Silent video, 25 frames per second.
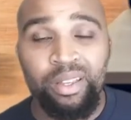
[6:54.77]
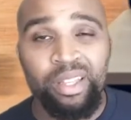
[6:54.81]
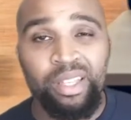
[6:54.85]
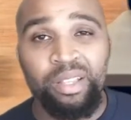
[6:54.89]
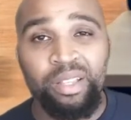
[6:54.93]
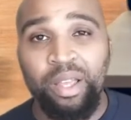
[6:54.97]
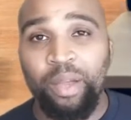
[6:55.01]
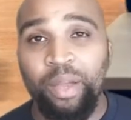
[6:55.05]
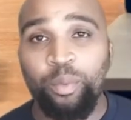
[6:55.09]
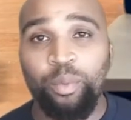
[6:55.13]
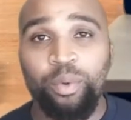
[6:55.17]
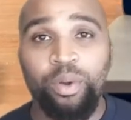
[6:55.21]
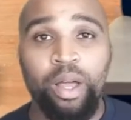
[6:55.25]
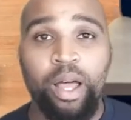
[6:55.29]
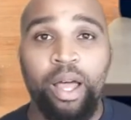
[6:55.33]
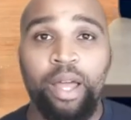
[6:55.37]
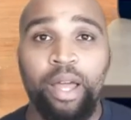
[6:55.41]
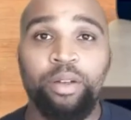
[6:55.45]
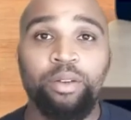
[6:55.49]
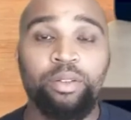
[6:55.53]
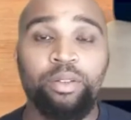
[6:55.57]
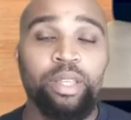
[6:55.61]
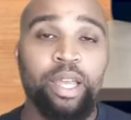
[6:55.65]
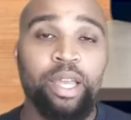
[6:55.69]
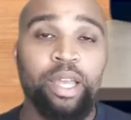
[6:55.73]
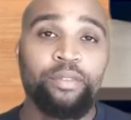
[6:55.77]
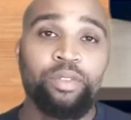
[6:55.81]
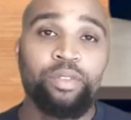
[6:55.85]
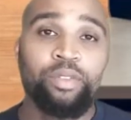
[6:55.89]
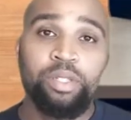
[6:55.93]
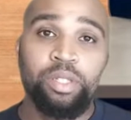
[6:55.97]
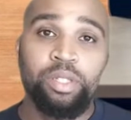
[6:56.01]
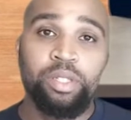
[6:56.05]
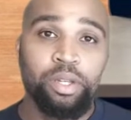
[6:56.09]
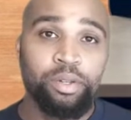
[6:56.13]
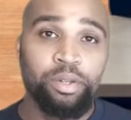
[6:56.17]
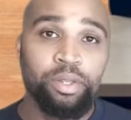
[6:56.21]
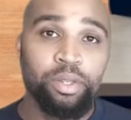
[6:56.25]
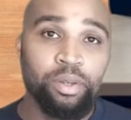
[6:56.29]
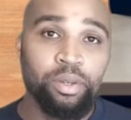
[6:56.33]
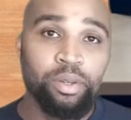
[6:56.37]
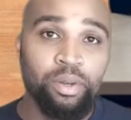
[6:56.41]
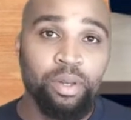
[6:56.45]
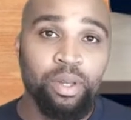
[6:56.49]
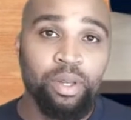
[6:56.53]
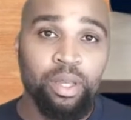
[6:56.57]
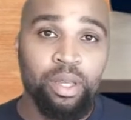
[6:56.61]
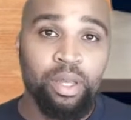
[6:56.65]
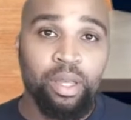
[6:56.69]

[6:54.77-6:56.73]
And I don't have to tell you